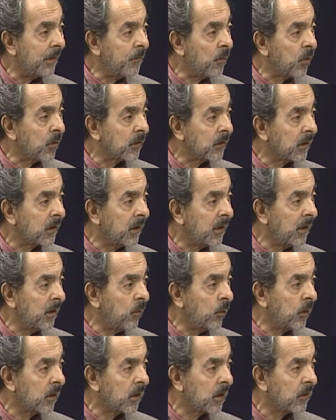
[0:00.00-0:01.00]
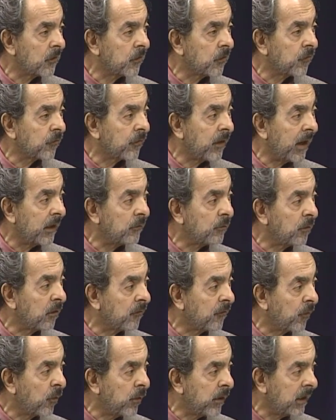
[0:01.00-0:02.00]
more than anyone else, try to
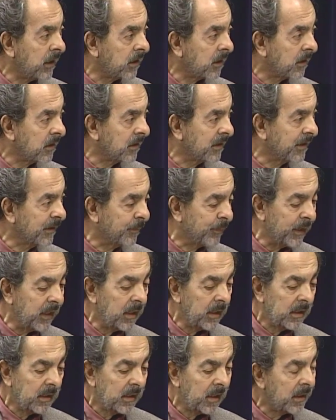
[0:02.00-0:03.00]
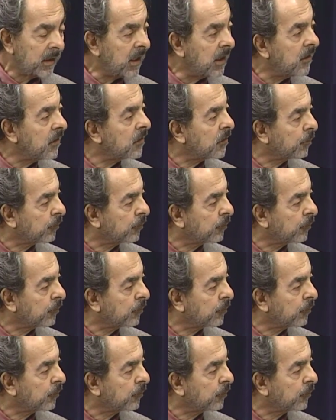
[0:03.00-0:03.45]
avoid being in any